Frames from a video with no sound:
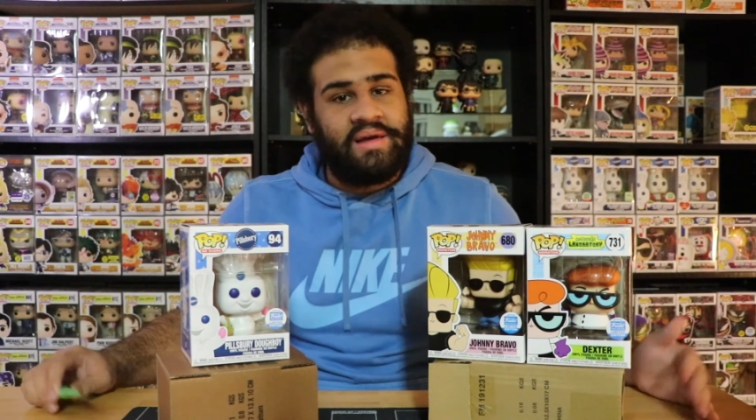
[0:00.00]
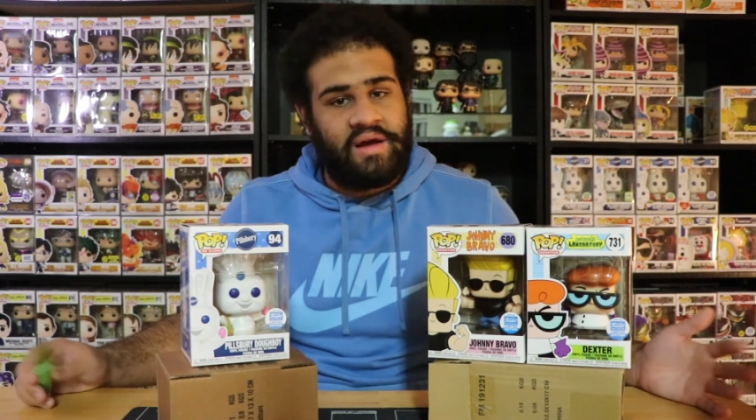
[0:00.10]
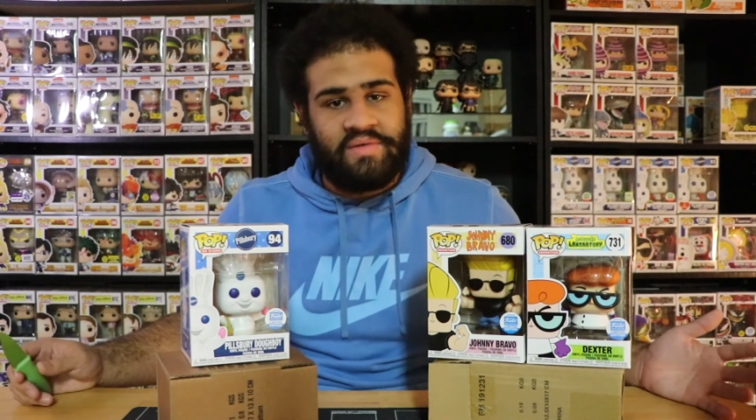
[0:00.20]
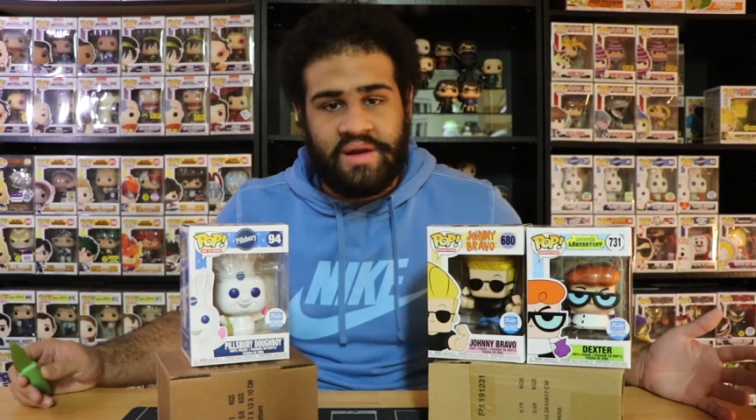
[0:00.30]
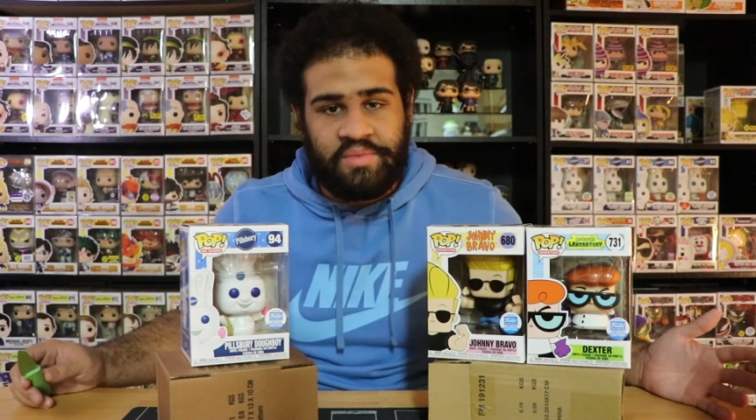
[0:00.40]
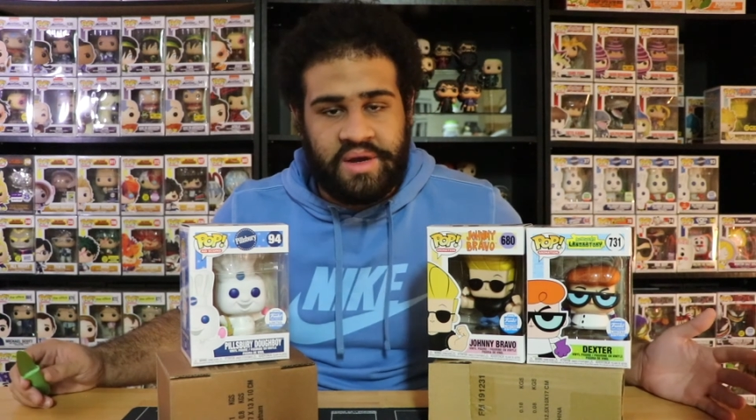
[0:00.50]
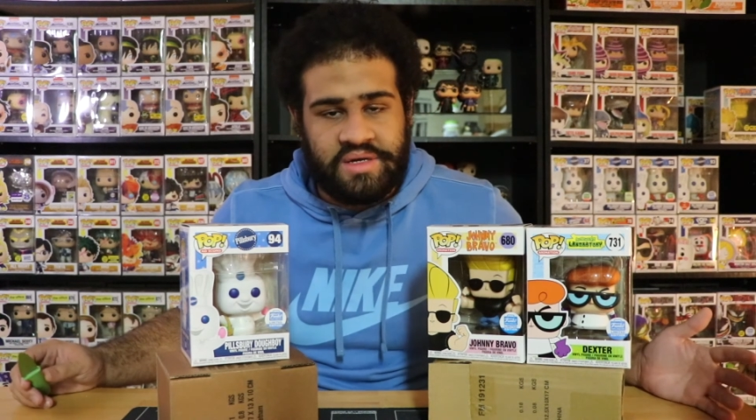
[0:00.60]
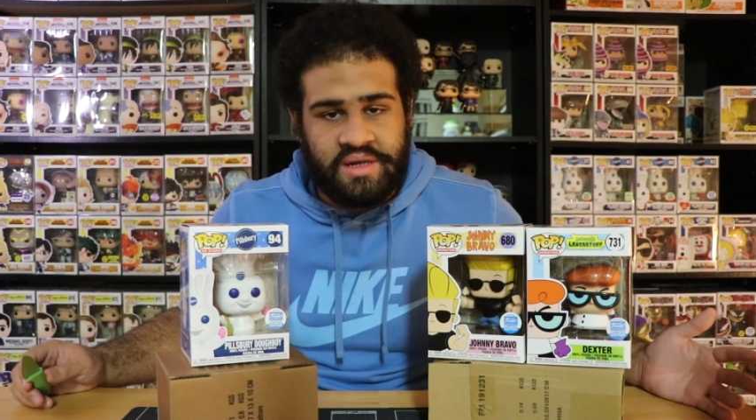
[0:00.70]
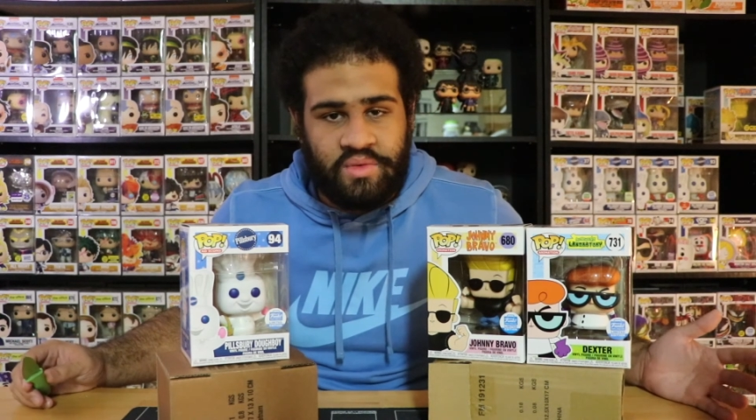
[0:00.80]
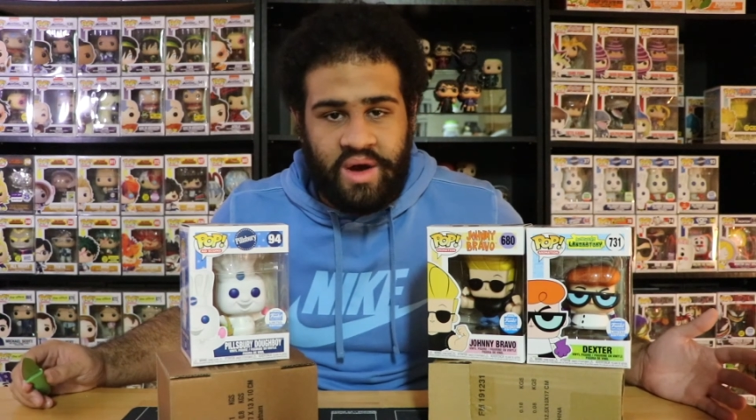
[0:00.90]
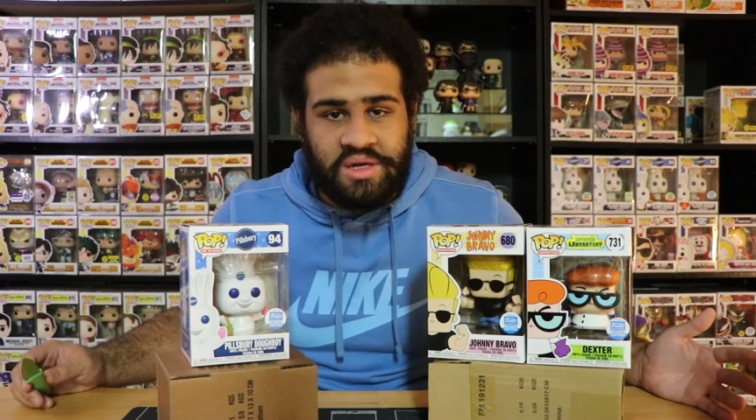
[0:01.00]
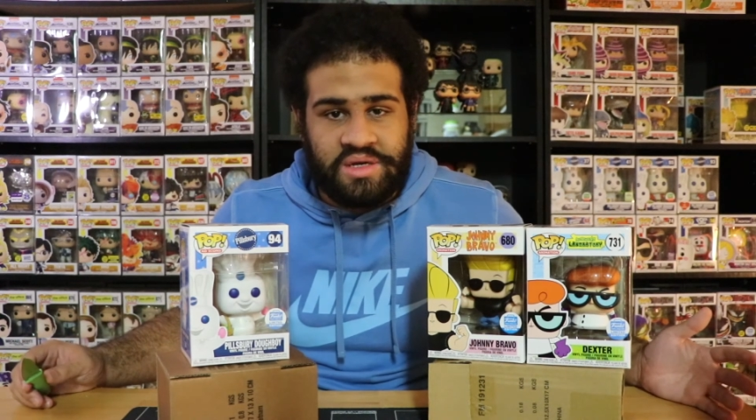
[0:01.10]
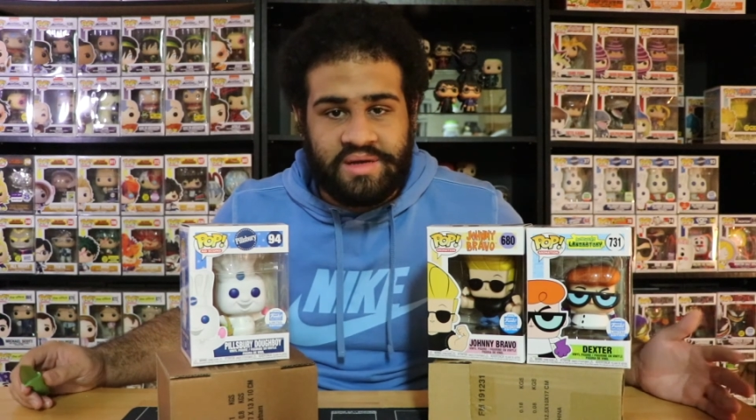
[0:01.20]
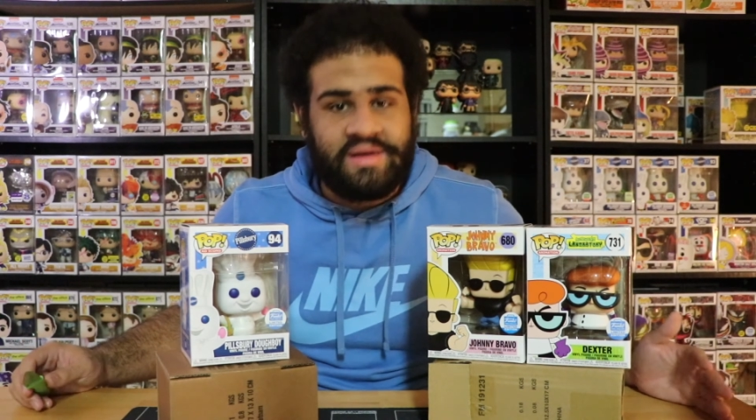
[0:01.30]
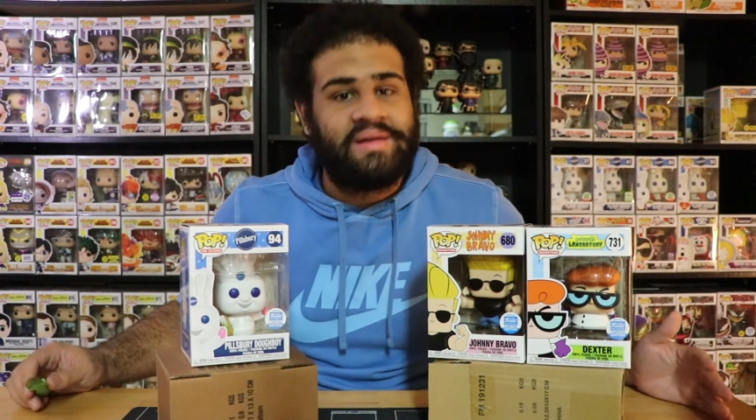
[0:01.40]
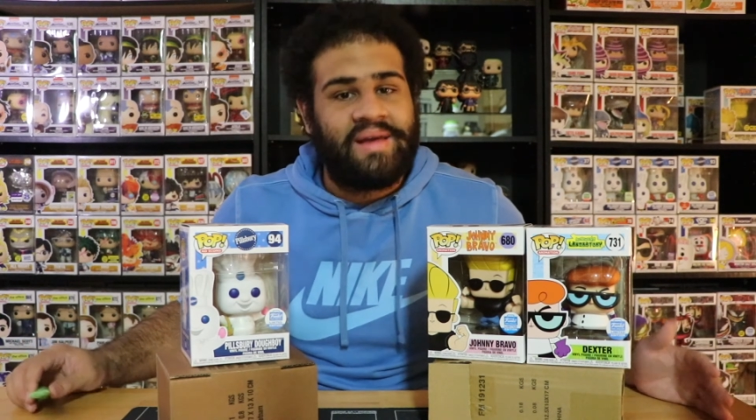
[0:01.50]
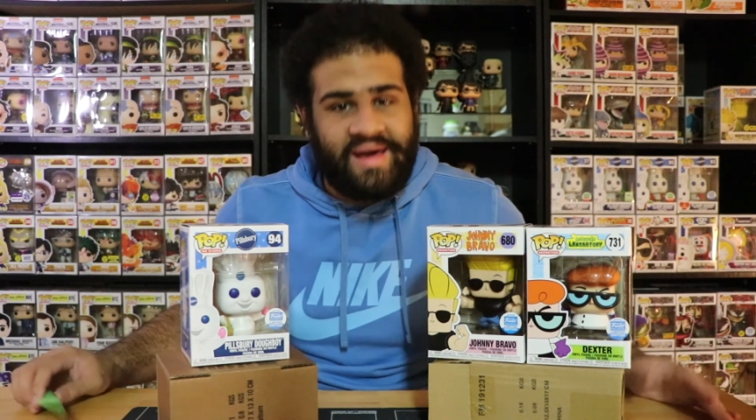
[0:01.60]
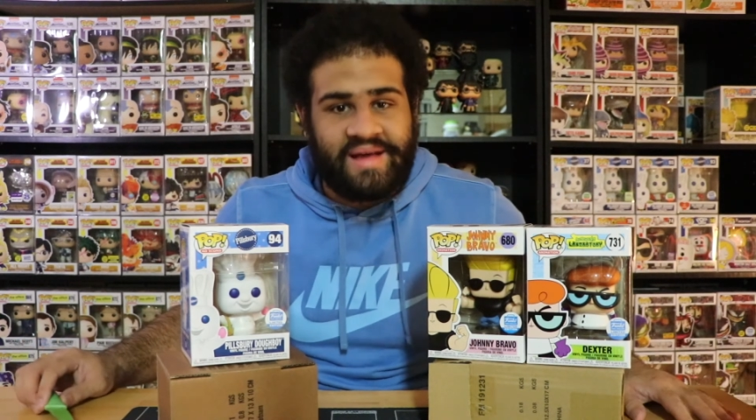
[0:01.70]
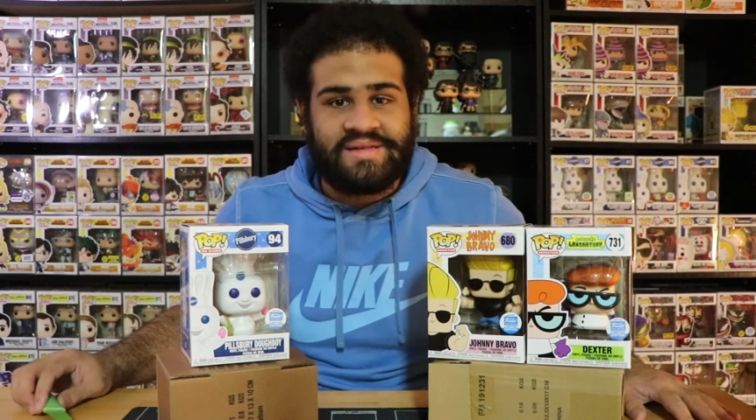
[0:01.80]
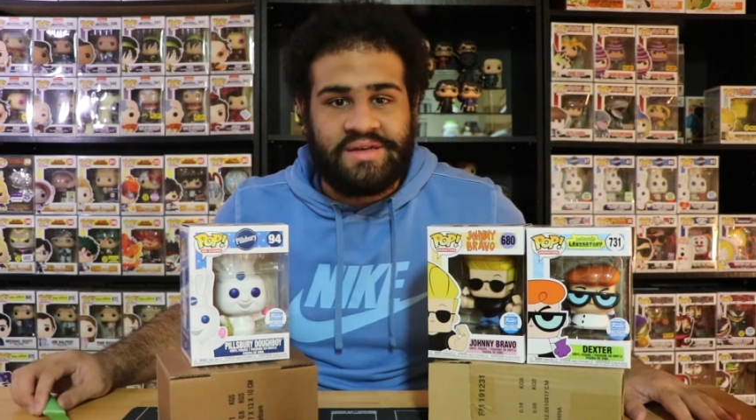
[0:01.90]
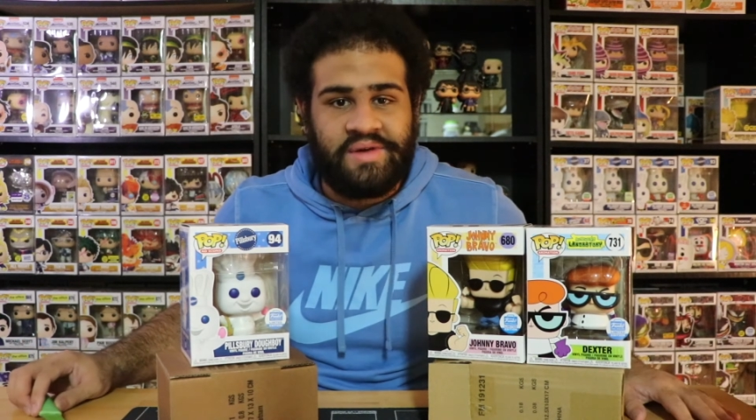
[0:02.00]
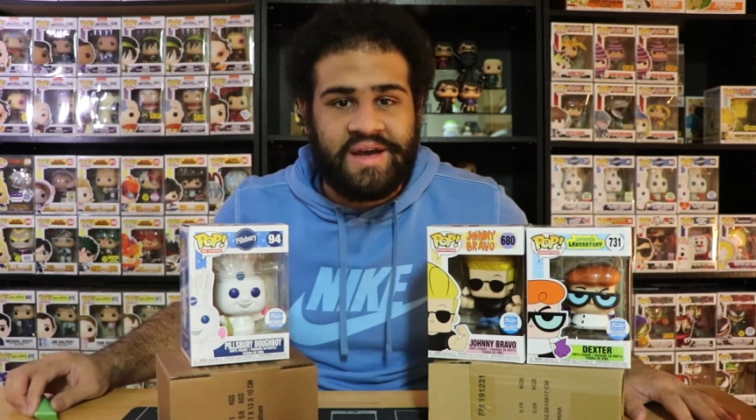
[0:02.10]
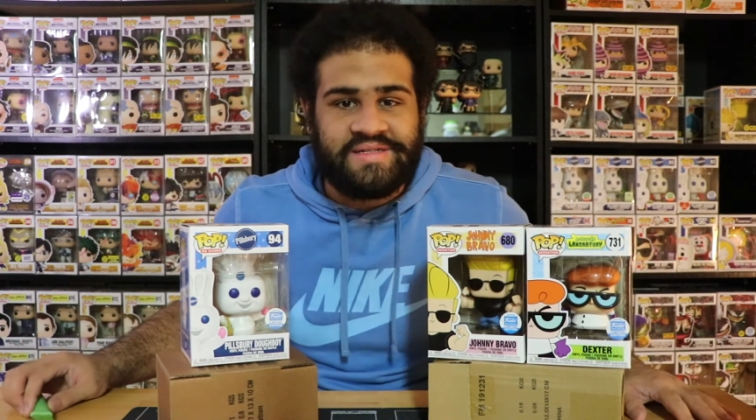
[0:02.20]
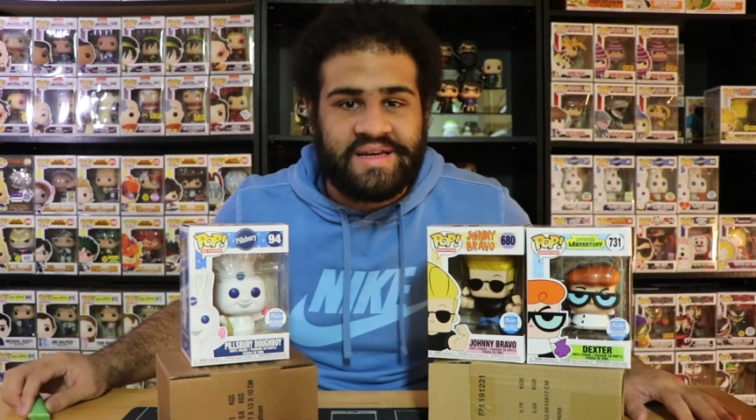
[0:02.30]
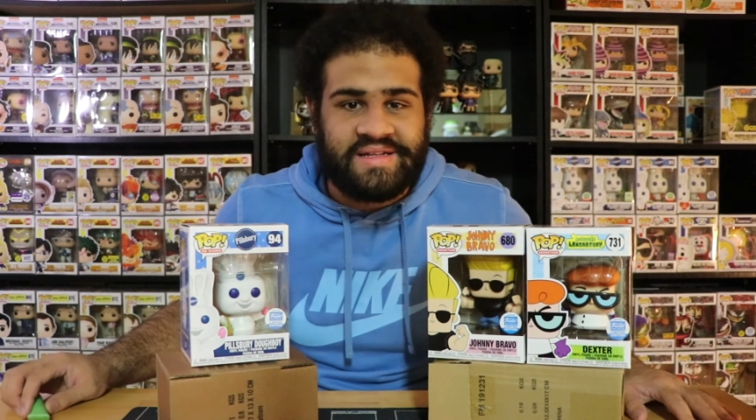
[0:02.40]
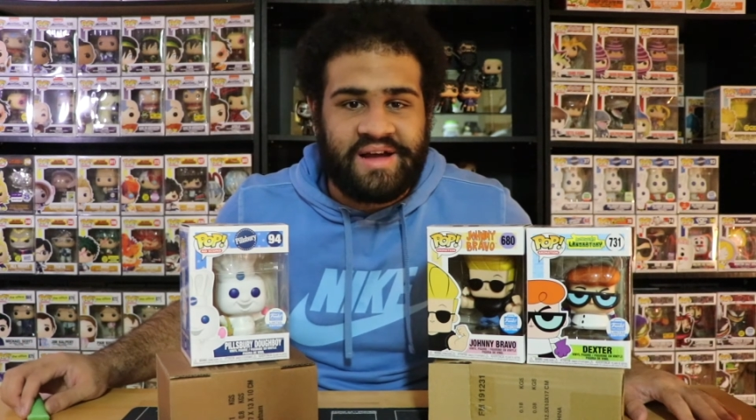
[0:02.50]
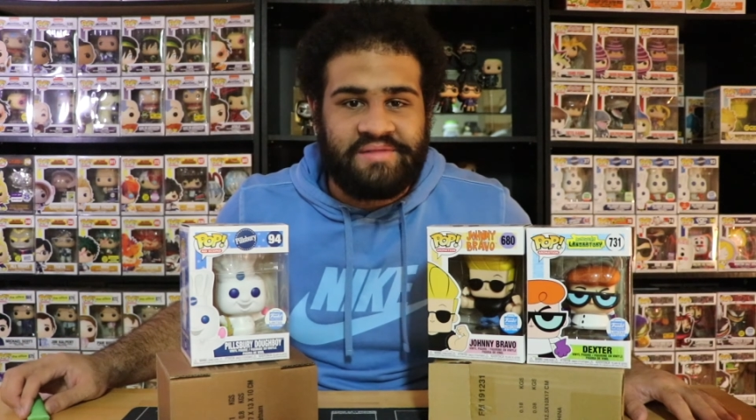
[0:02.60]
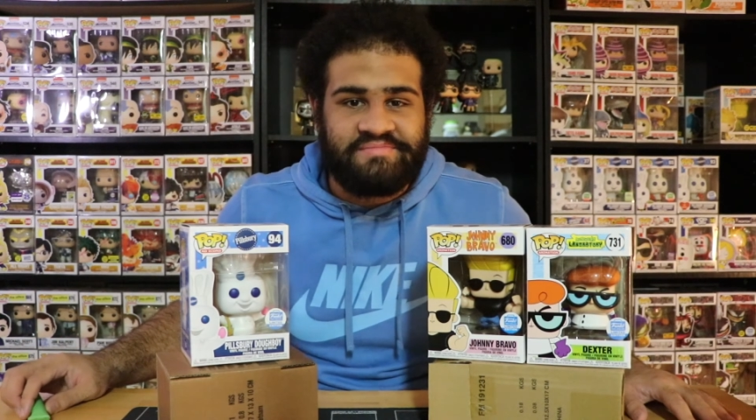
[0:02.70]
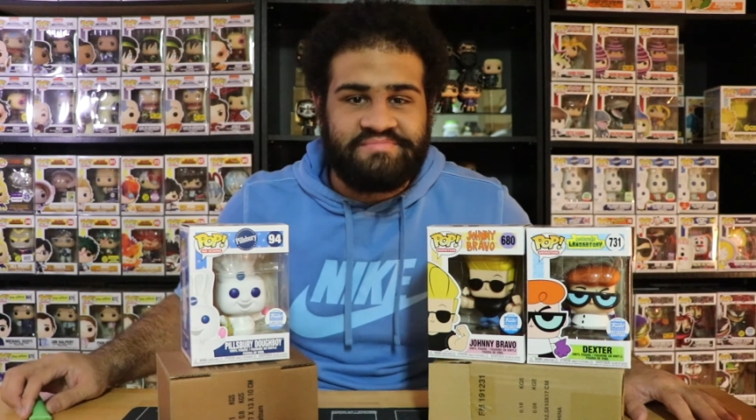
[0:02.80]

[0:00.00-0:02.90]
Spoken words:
I really appreciate you watching, and I'll see you guys next time.